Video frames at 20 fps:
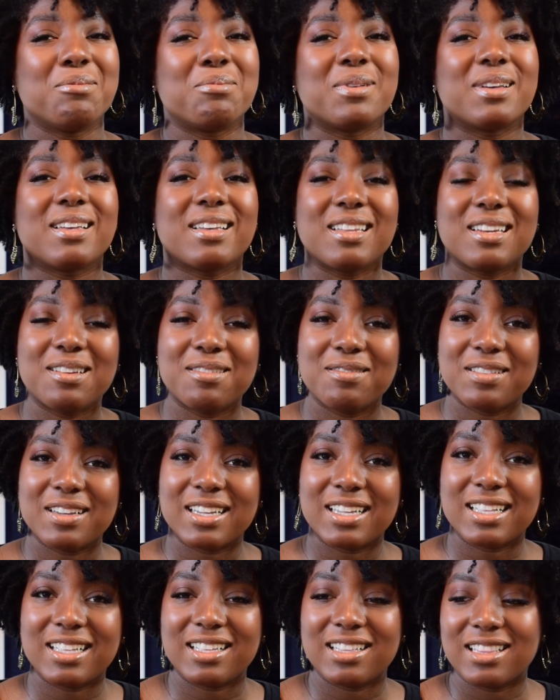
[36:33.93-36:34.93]
But
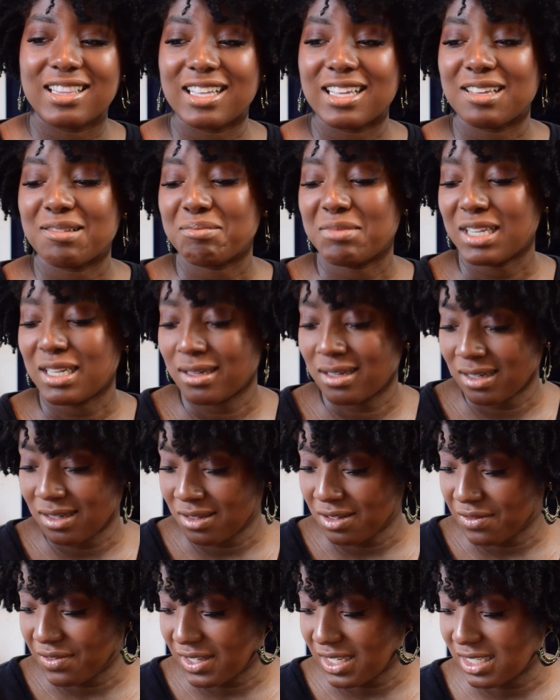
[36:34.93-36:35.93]
anyway, let me
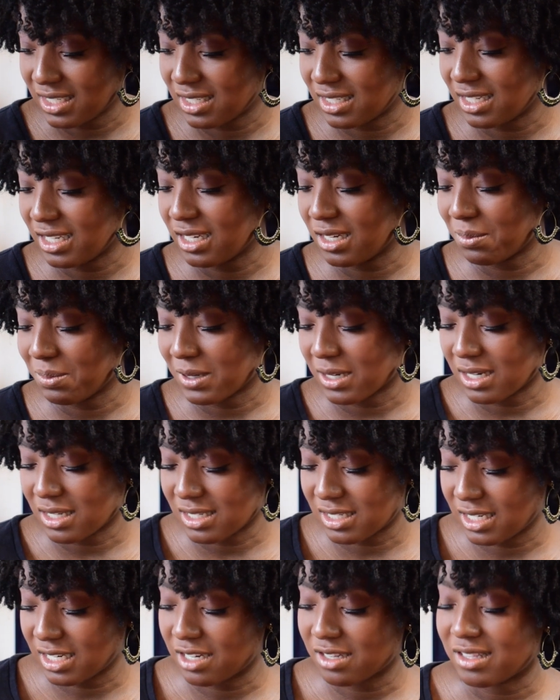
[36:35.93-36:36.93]
know if you guys see any
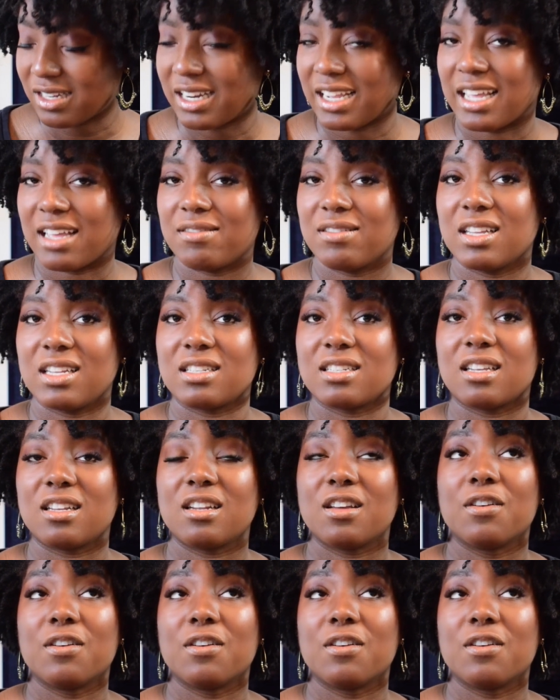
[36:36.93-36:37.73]
products in here that I have not done